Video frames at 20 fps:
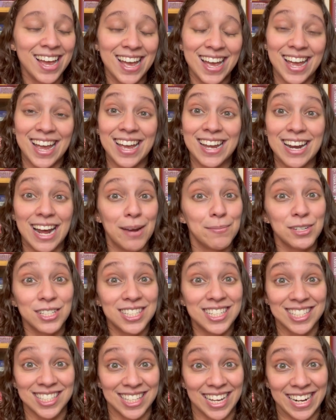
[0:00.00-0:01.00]
And I'm just
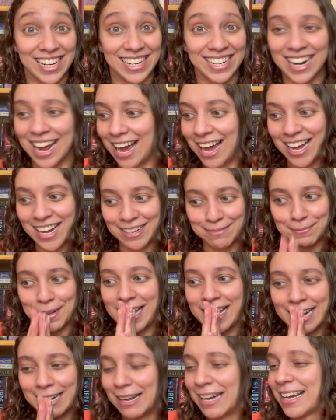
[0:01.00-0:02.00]
excited. I'm
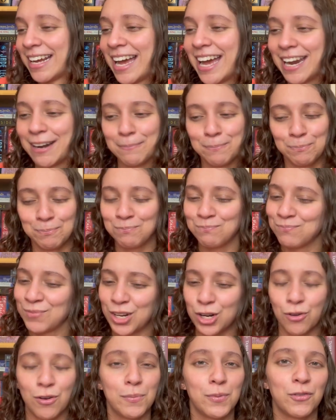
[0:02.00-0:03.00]
like, again,
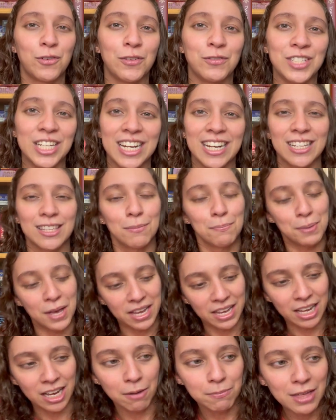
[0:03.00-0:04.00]
November 15th,
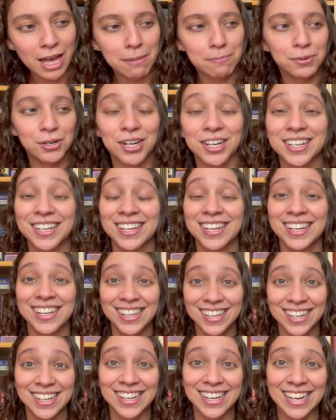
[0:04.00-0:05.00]
picking up that book,
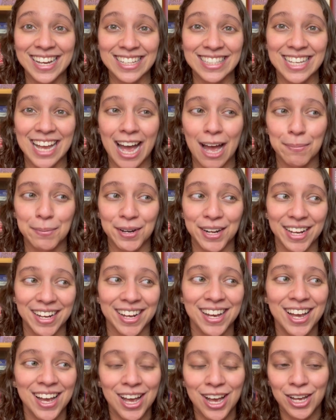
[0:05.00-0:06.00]
it's happening.
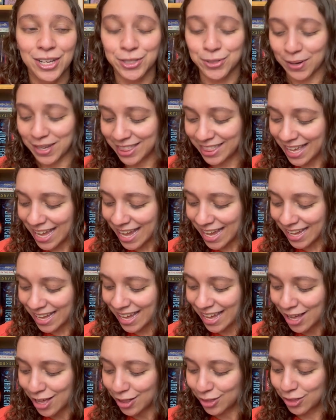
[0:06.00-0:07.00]
So I think
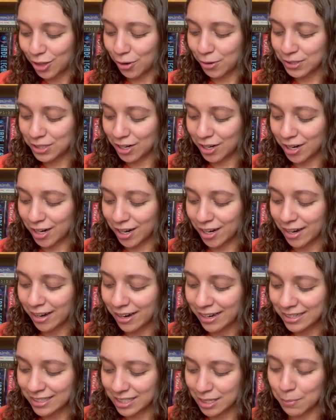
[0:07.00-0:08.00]
those are
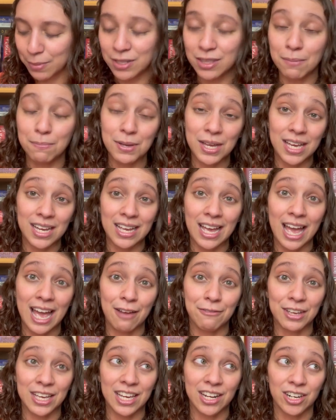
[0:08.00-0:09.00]
some of the big
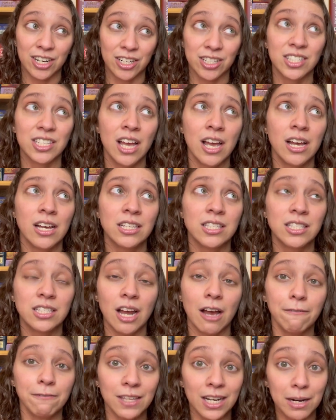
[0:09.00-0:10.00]
heavy hitters.
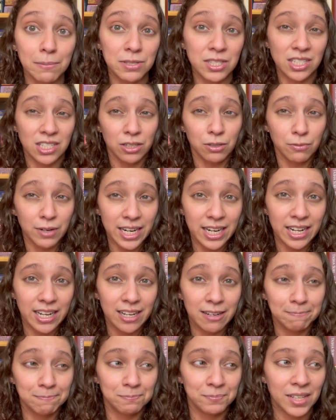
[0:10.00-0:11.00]
Stuff that I'm still
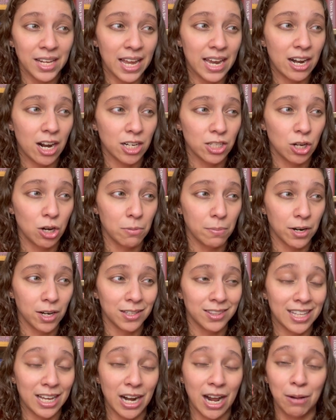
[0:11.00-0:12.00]
reading in October
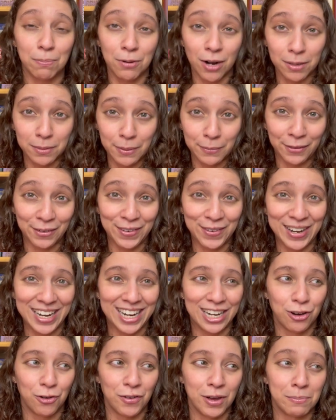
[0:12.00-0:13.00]
that I'll probably be reading
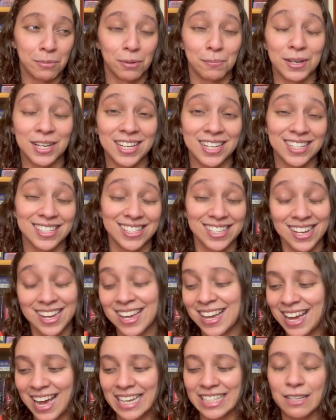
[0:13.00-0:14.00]
in November because
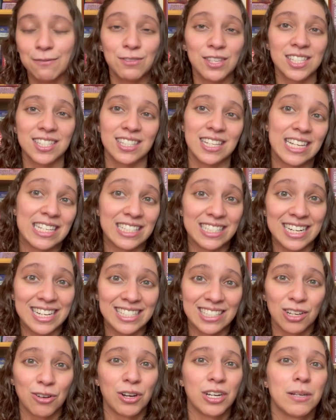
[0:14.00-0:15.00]
as if this list
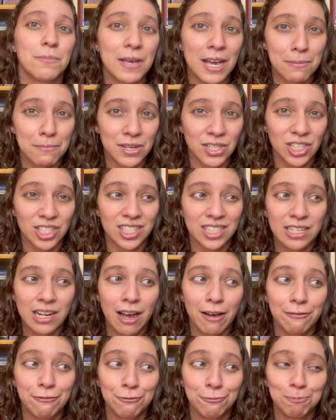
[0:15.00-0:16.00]
isn't going to be ambitious
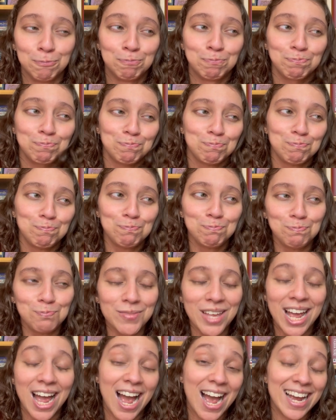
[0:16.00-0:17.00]
enough.
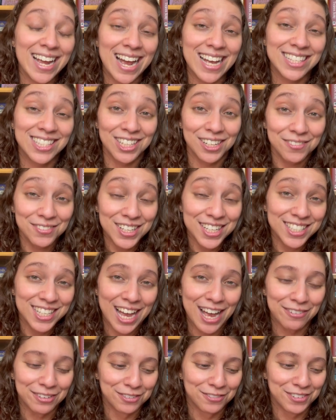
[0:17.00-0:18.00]
I, I still have things I
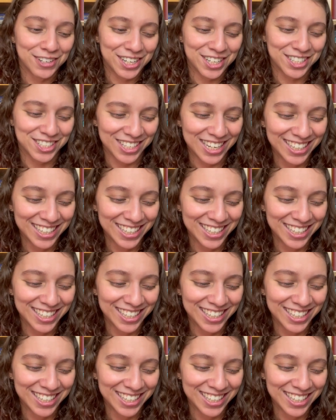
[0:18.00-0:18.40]
haven't finished.